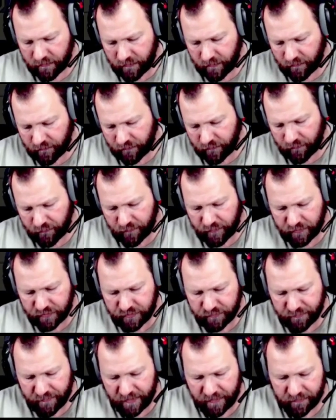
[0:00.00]
Don't know
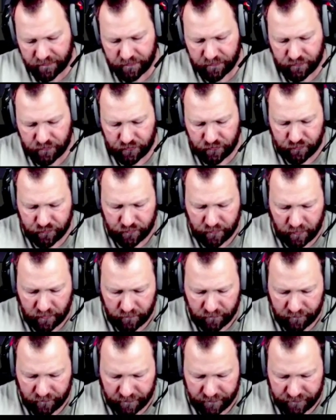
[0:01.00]
much about the dupe.
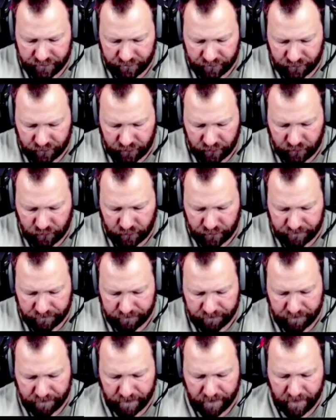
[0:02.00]
Hopefully it's a good one.
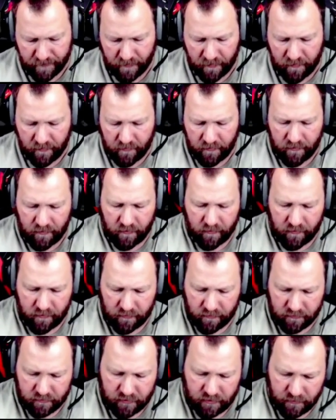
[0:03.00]

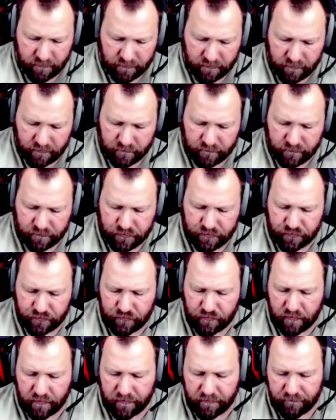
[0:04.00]
Uh, coming over
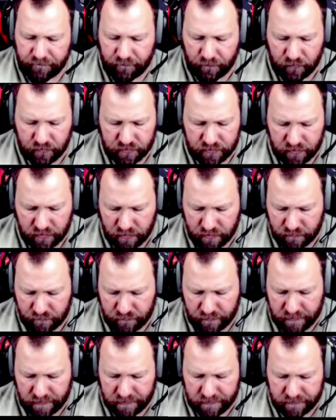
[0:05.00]
to a four-star
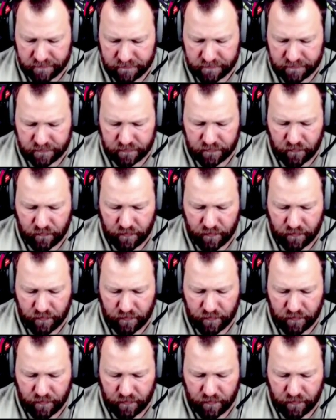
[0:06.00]
relic. Let's